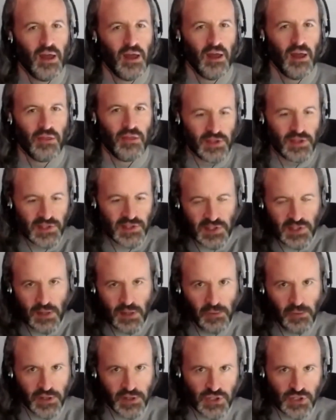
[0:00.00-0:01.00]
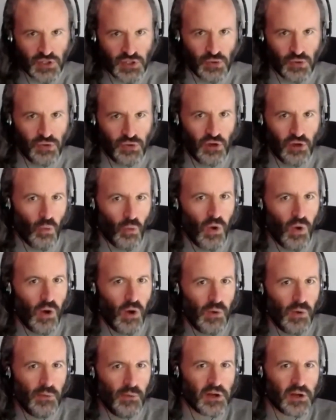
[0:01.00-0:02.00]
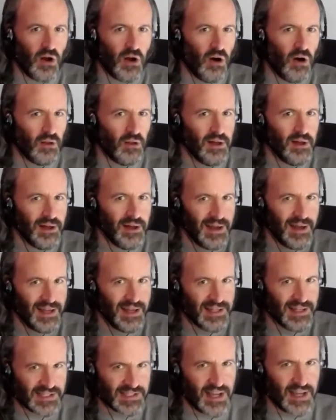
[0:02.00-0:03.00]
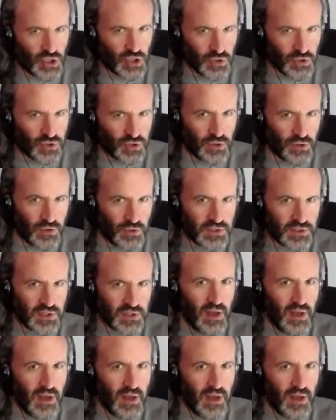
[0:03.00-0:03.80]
The simplest truth are what we would call essential truths.